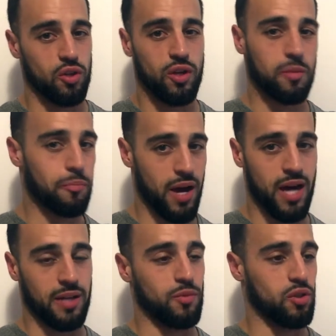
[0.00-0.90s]
you're at the
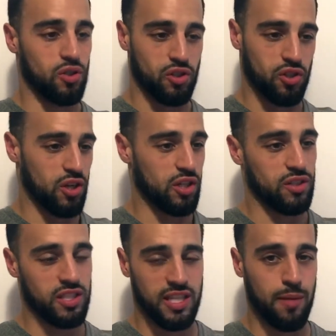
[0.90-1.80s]
bottom. You're starting on a
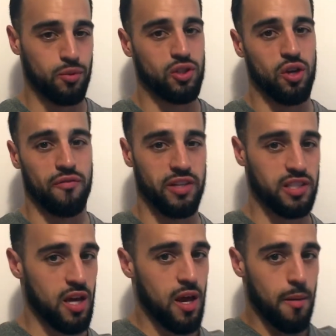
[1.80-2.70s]
stable surface,
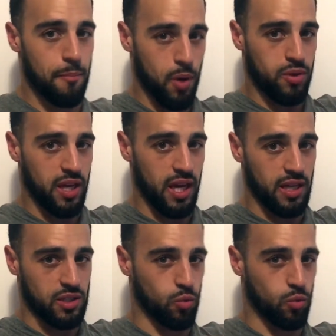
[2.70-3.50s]
both hands.